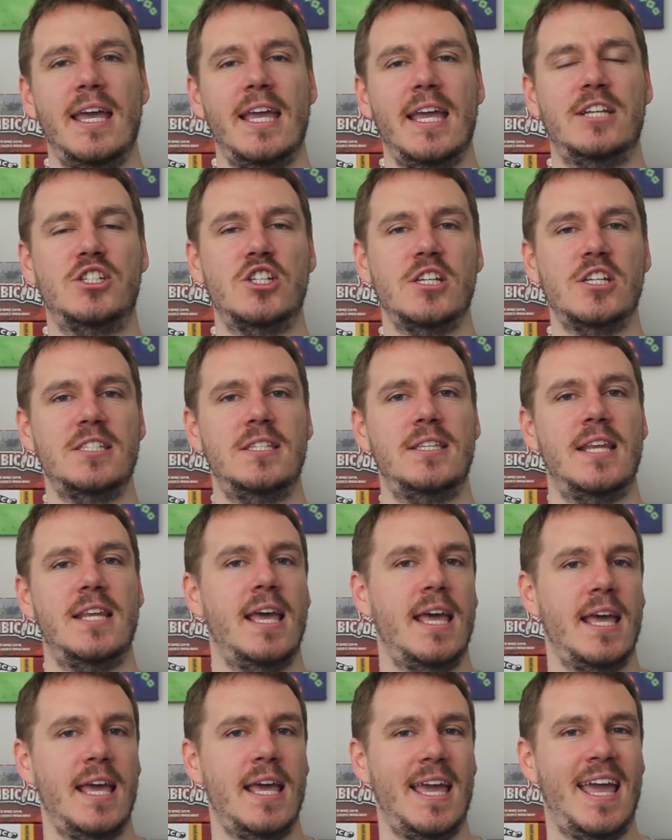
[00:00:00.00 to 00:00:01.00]
It just
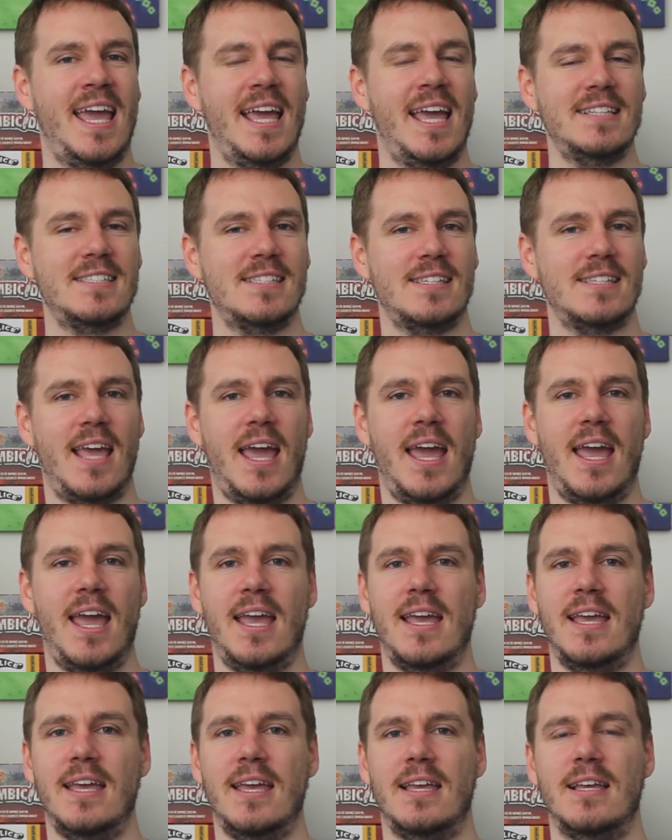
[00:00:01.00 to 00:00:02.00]
hits
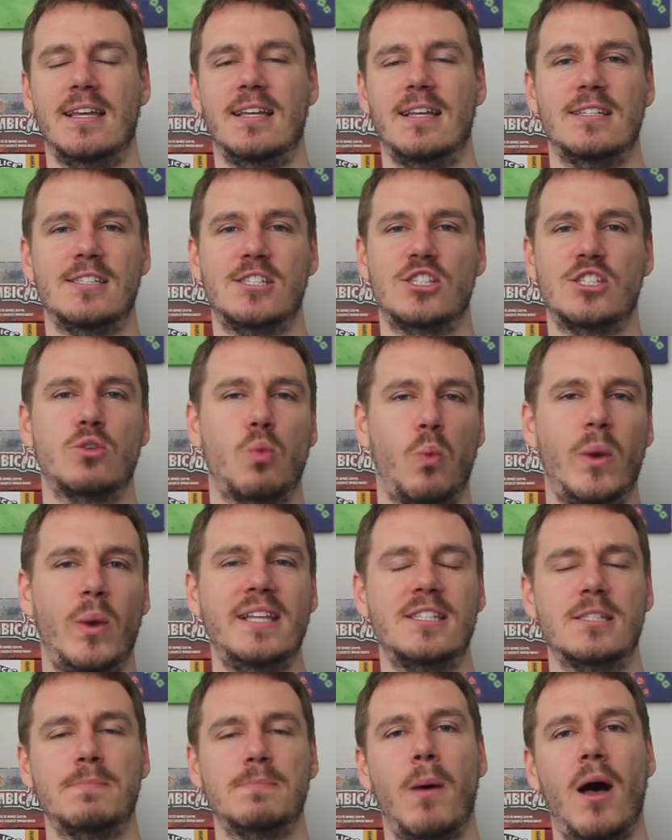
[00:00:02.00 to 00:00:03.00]
a
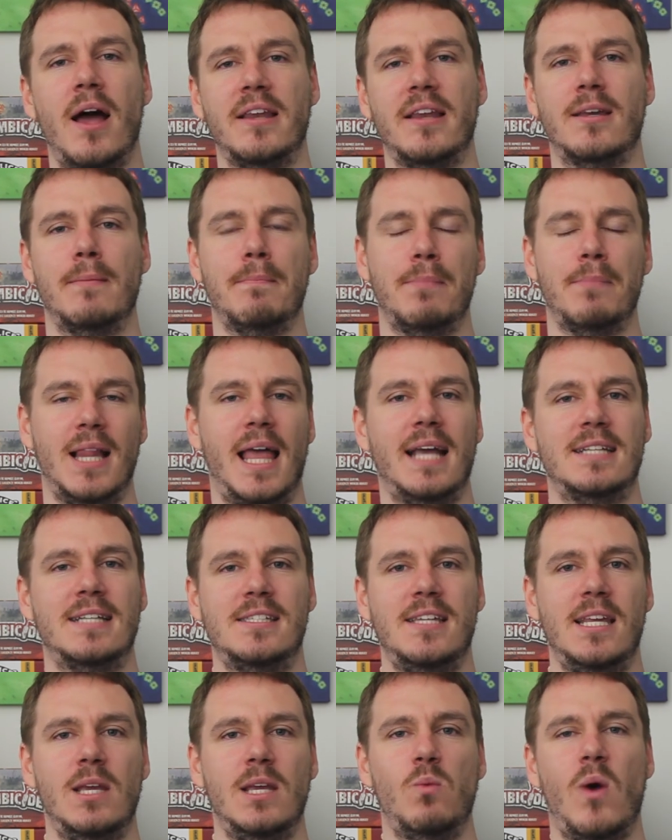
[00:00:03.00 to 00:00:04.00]
sweet spot
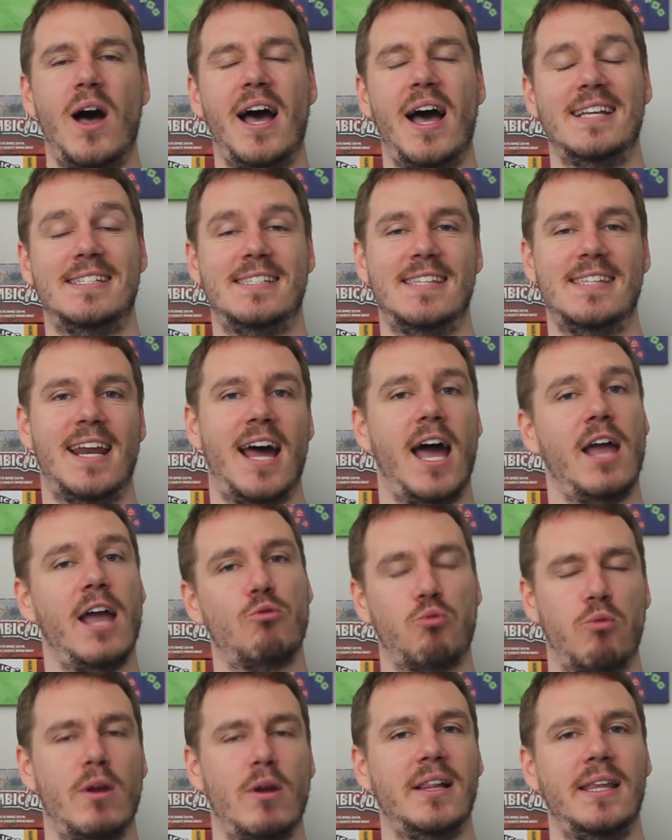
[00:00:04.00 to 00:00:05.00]
complexity-wise that
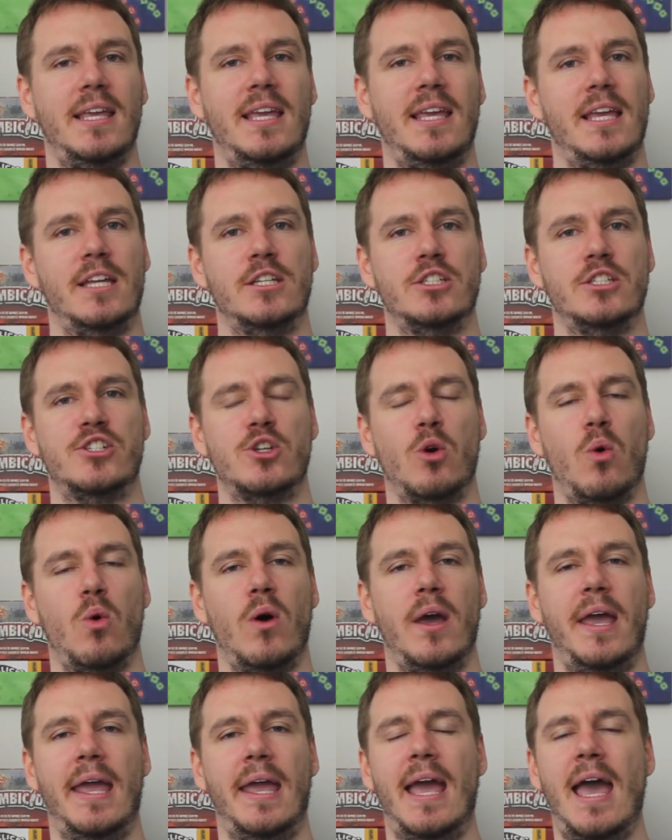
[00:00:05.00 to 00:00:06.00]
I really
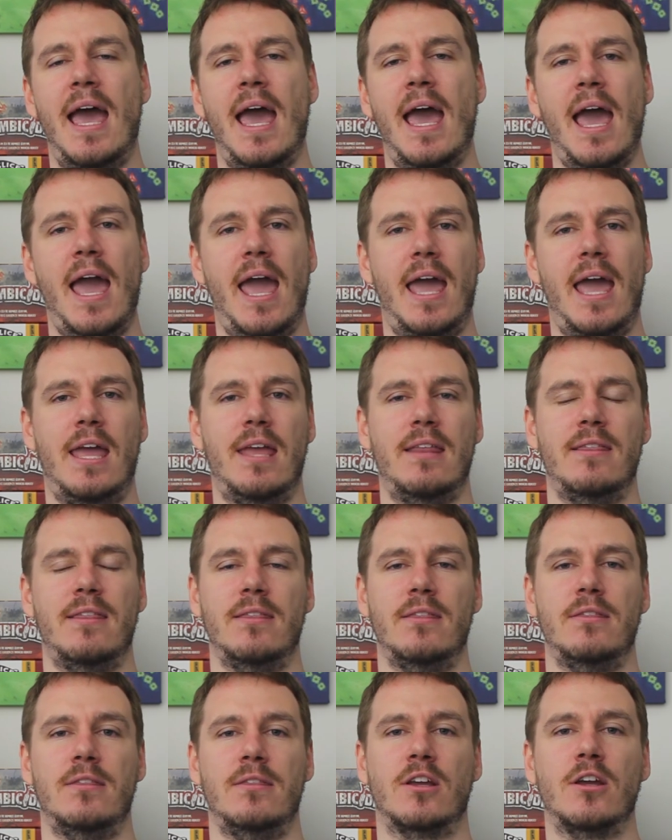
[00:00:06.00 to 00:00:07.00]
enjoy, and
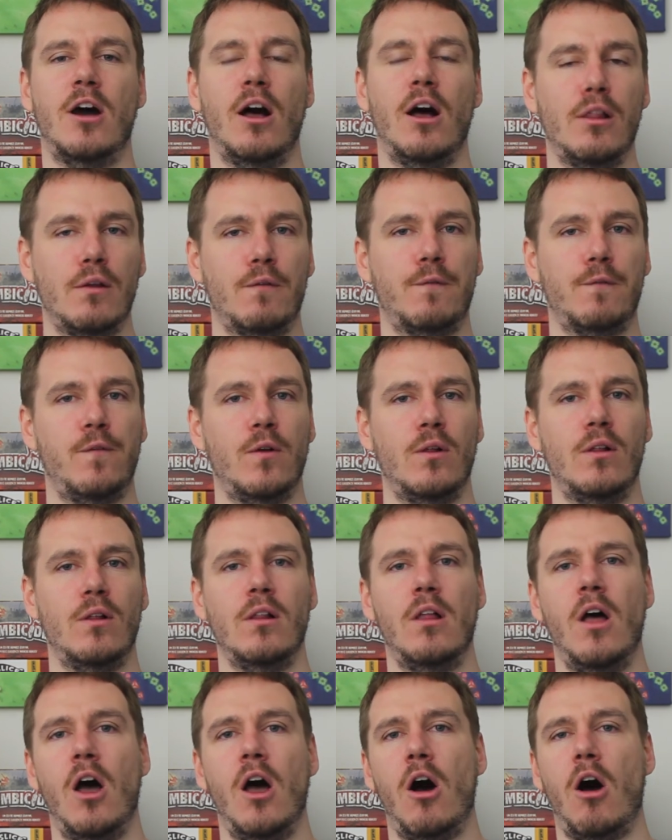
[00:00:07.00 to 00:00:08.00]
the
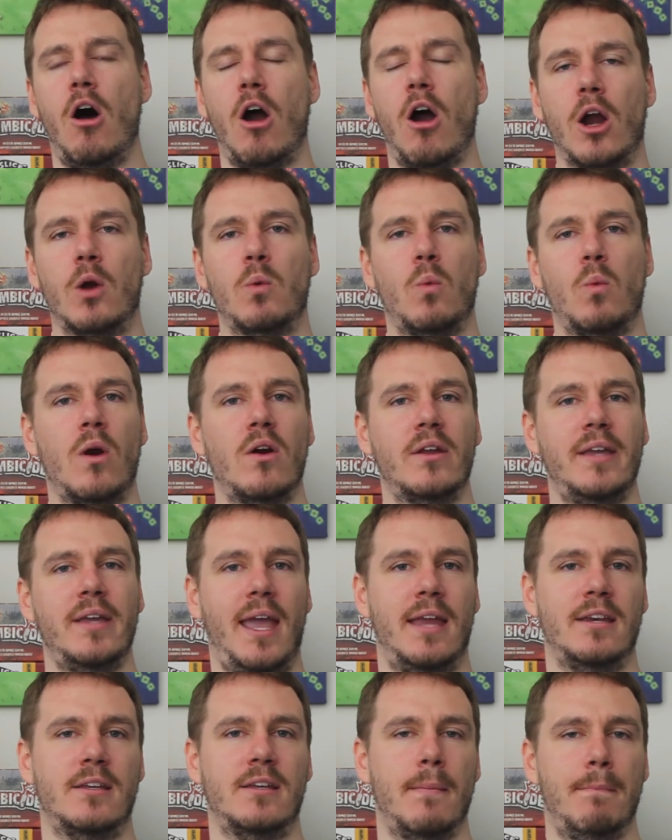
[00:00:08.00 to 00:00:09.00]
colorful
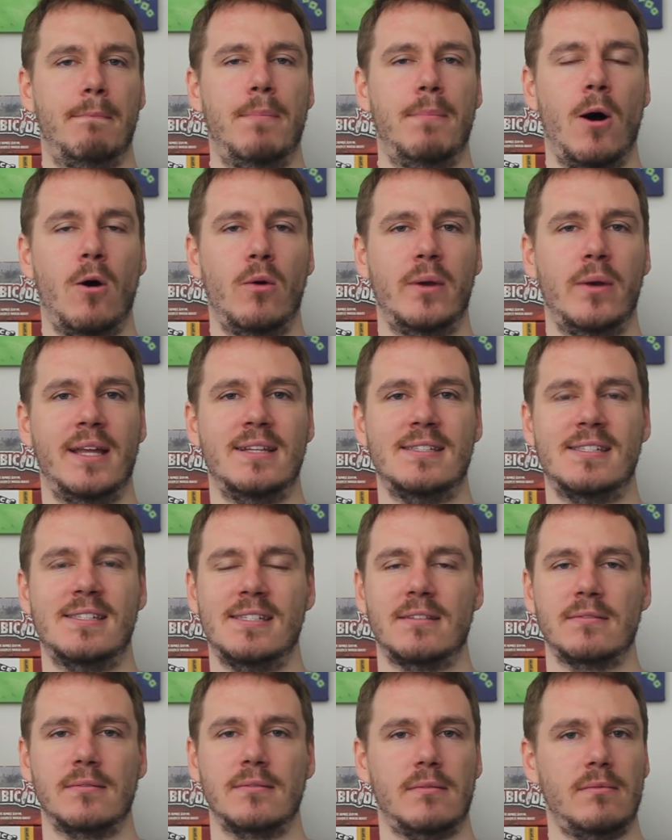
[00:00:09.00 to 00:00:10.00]
artwork and
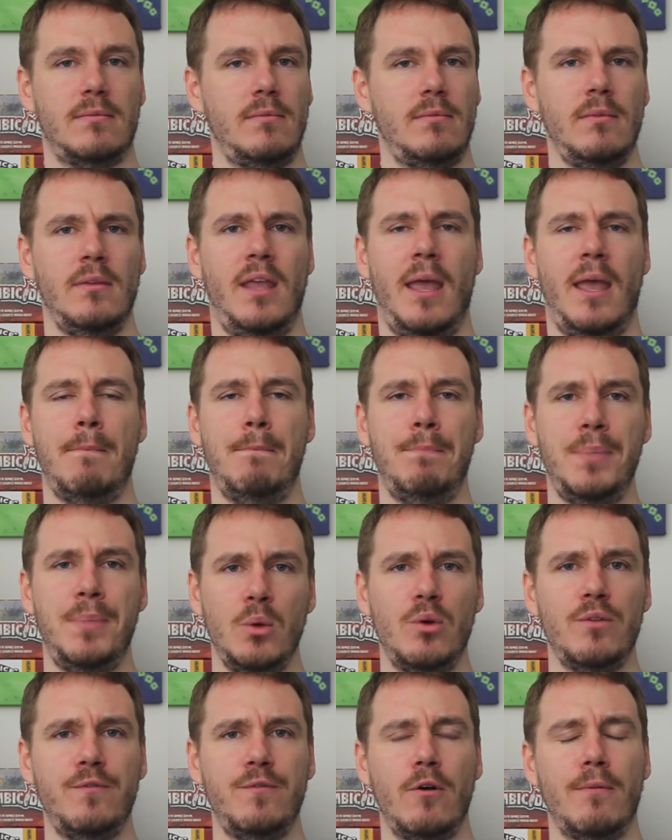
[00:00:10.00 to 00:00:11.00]
components and
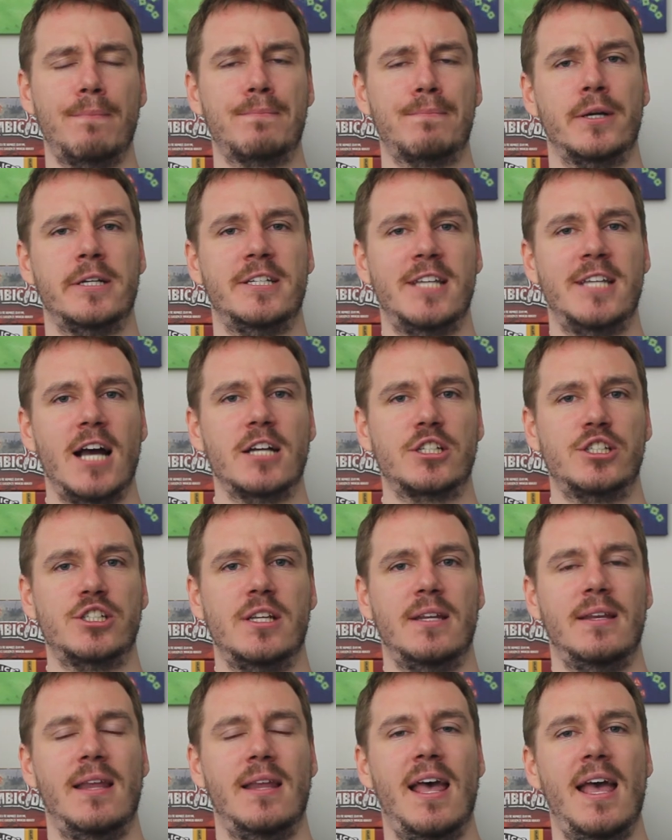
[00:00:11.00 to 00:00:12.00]
beautiful
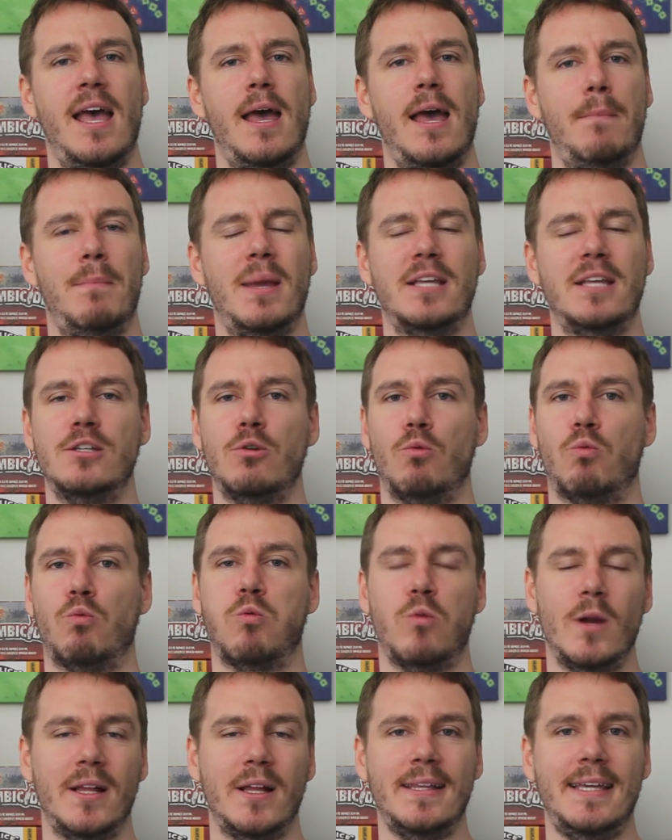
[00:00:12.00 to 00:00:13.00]
production makes it
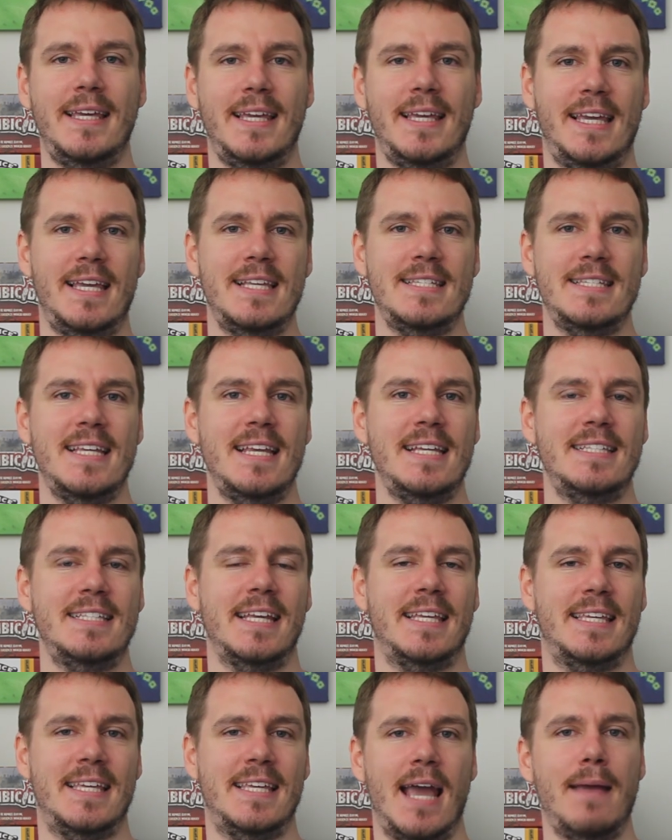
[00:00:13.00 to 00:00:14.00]
really easy
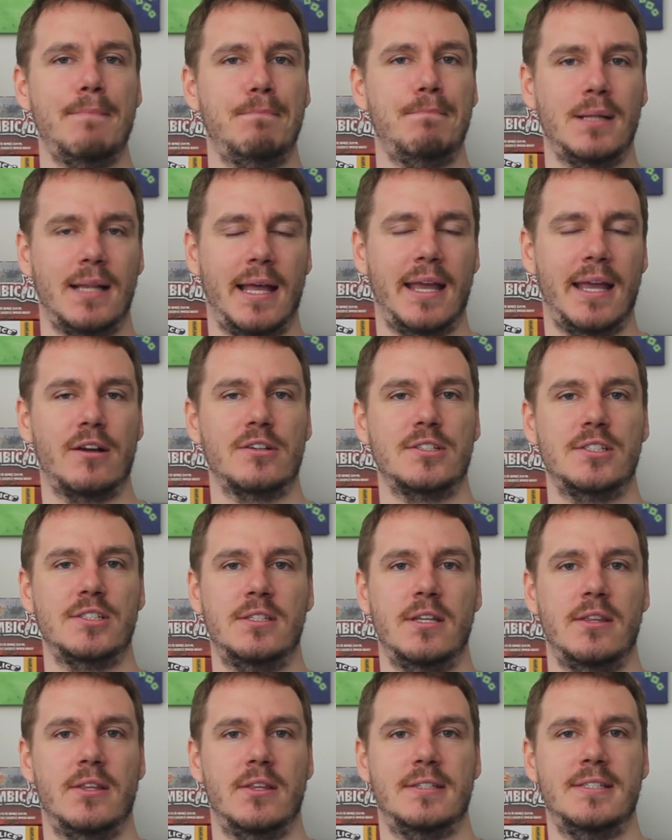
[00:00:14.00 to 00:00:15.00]
to get players
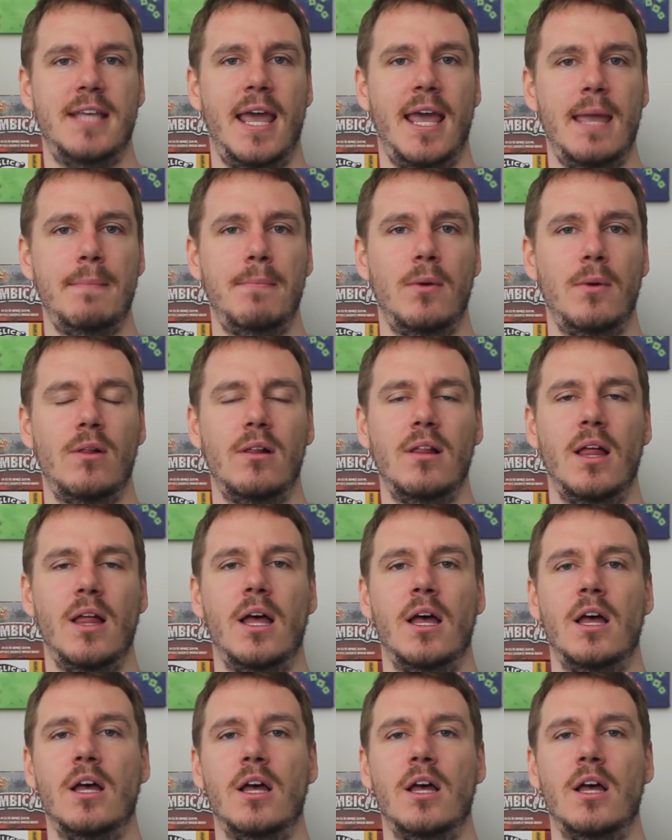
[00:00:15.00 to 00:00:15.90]
to the table.